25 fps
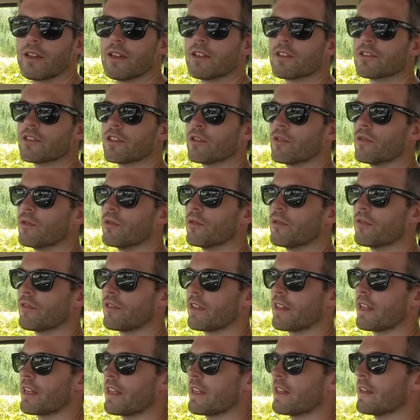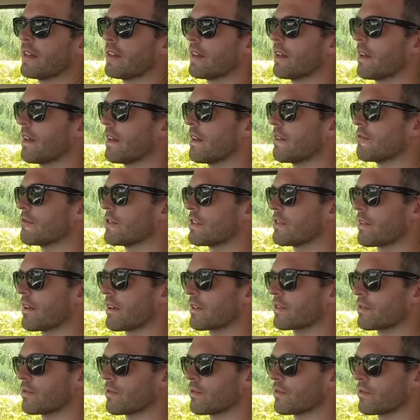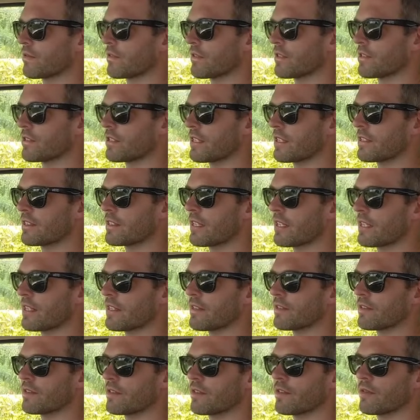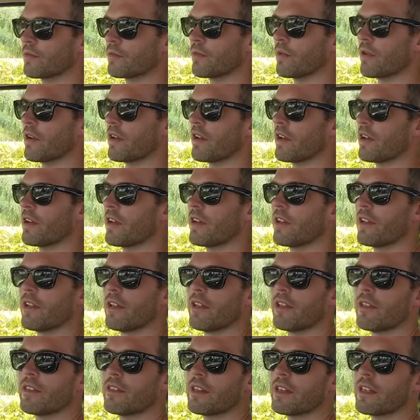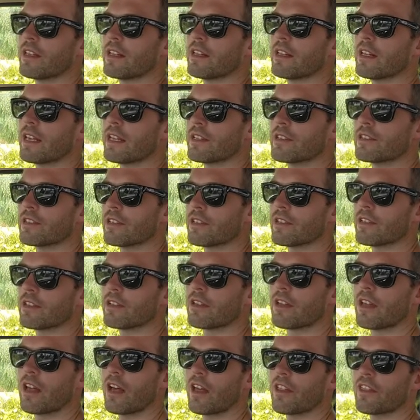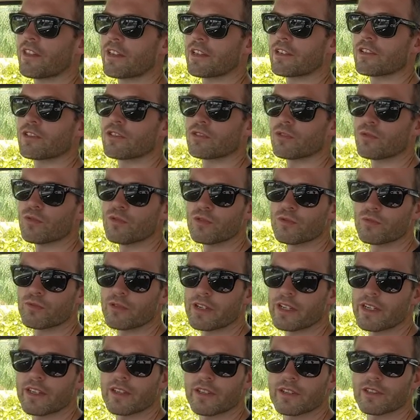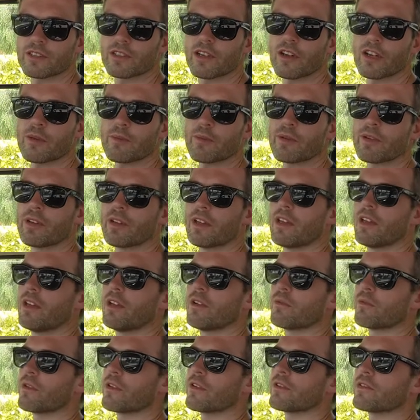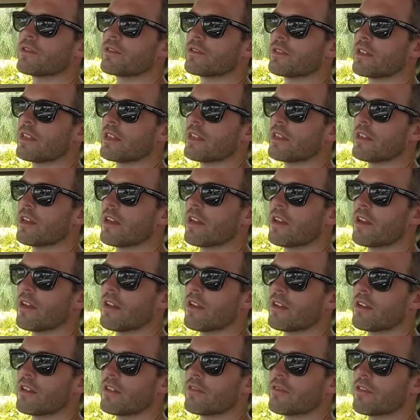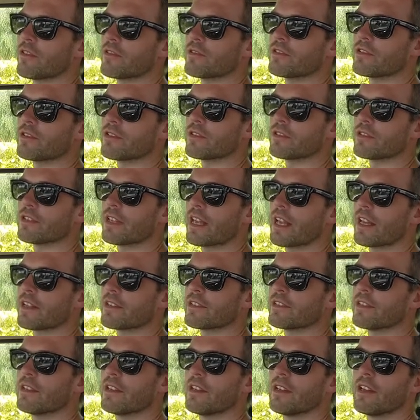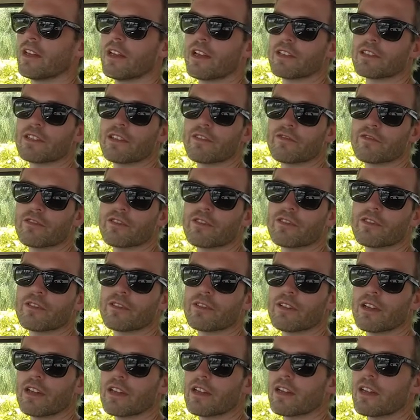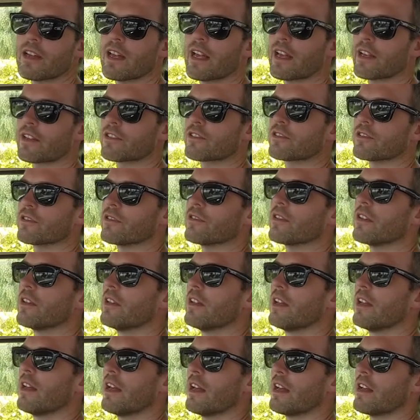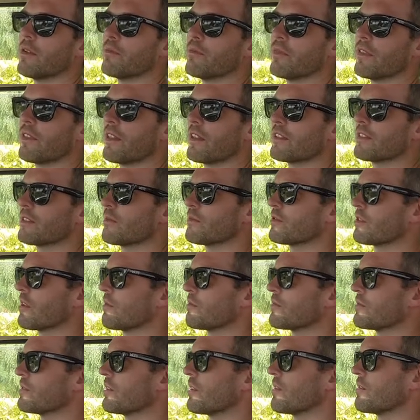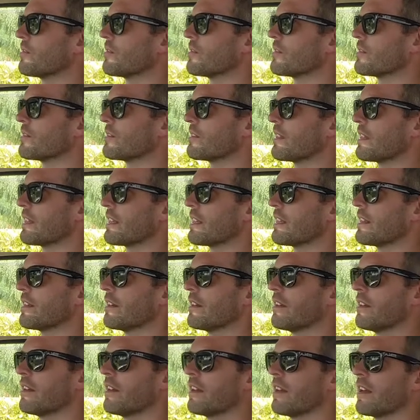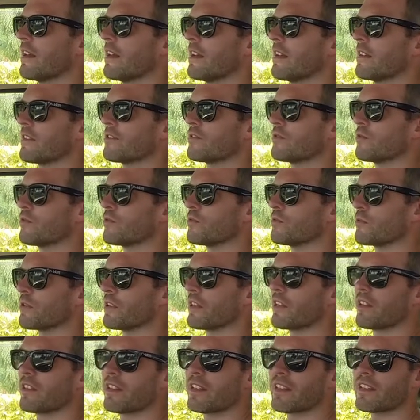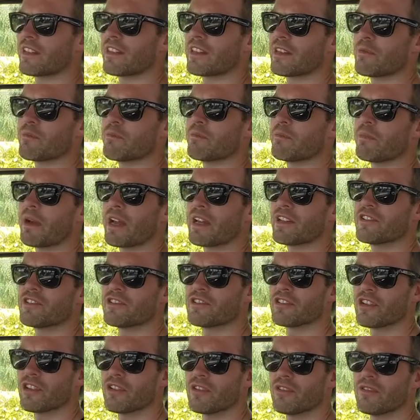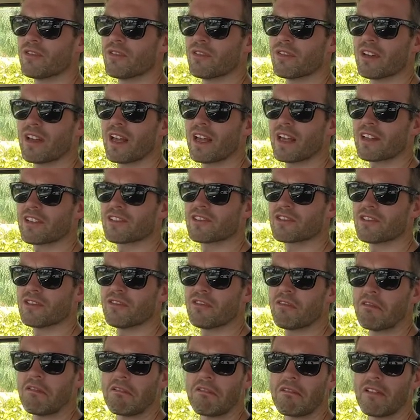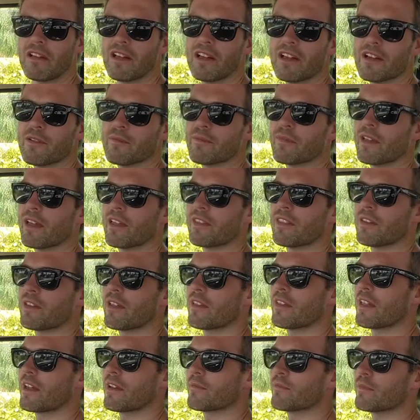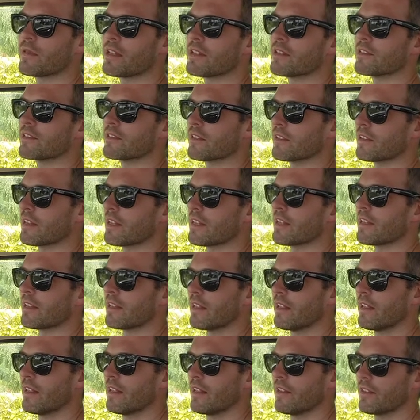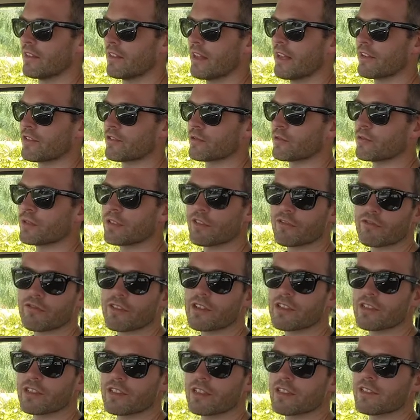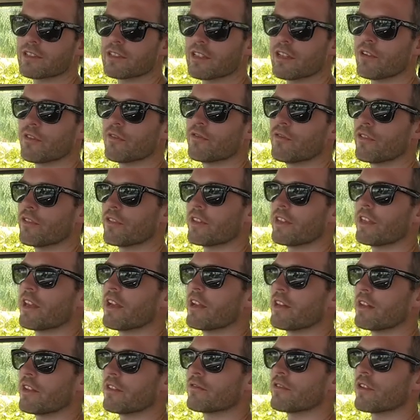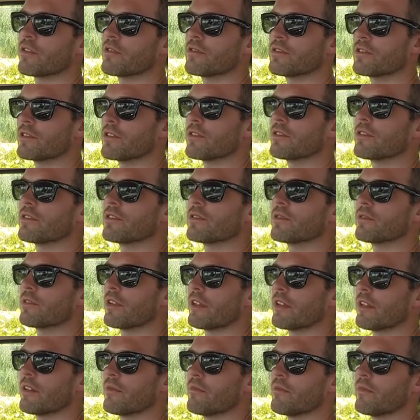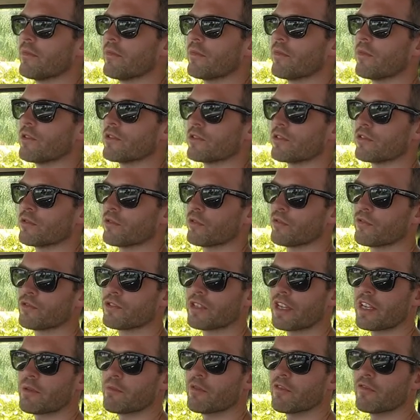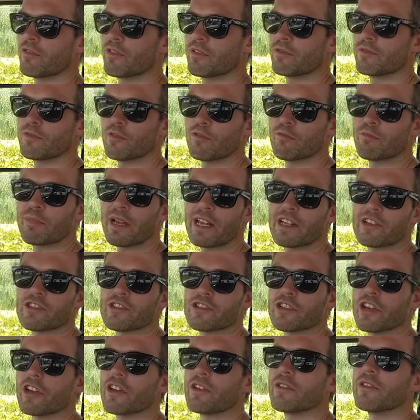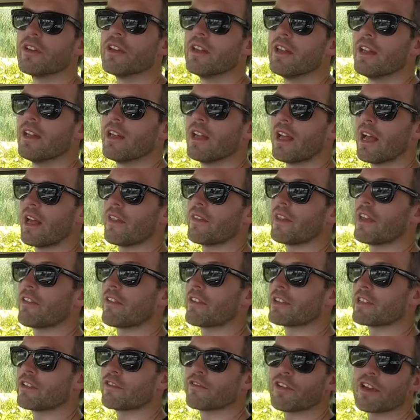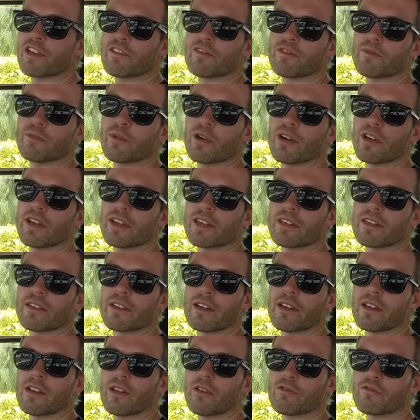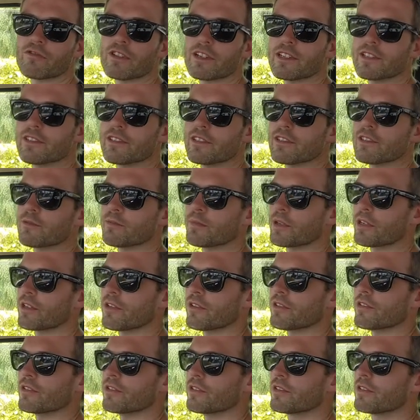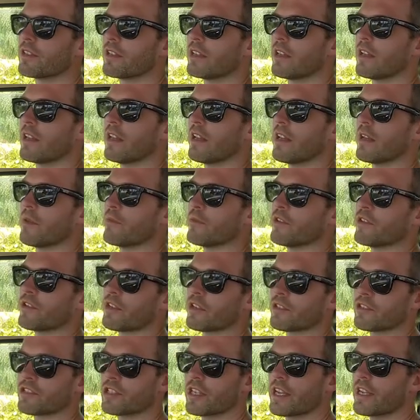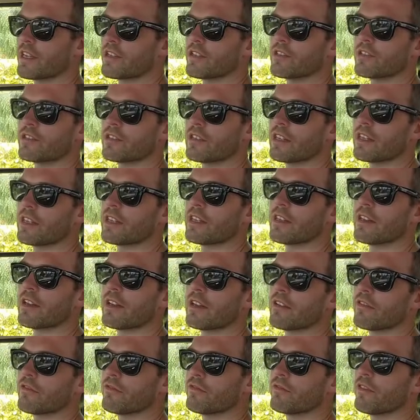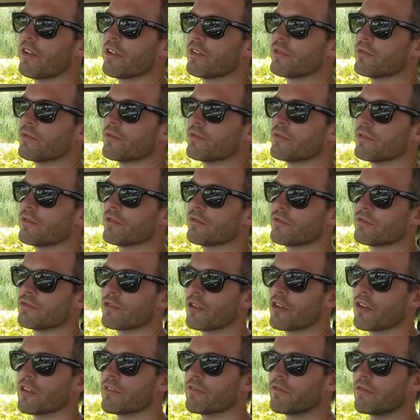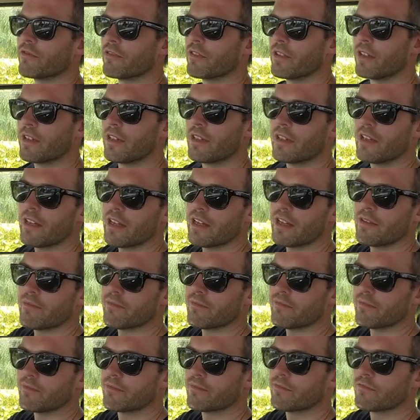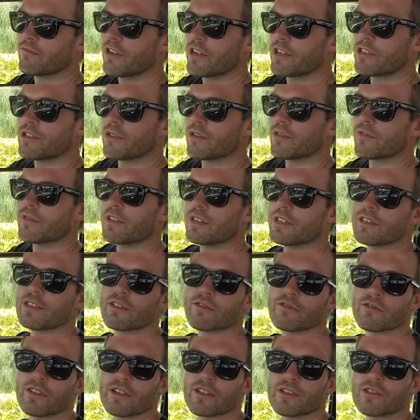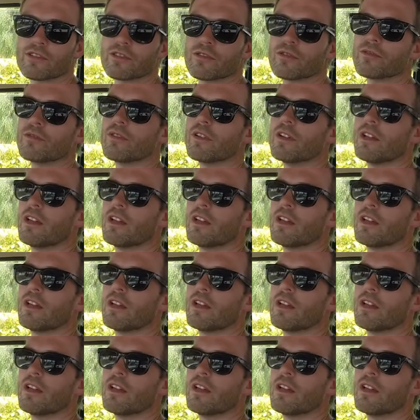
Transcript: So all of the uh, rear axles on the GTs were the later, I think, Salisbury type, whereas the uh, earlier Roadsters had a different uh, axle. Um, they're sometimes known as the uh, Salisbury and I think the Banjo axle, um, and, th- and, that means that the the actual differential itself on the earlier Roadsters um, was a sort of shape of a sort of banjo, and they're actually favoured by a lot of racers because um, you can change the uh, final sort of drive um, ratio of the differential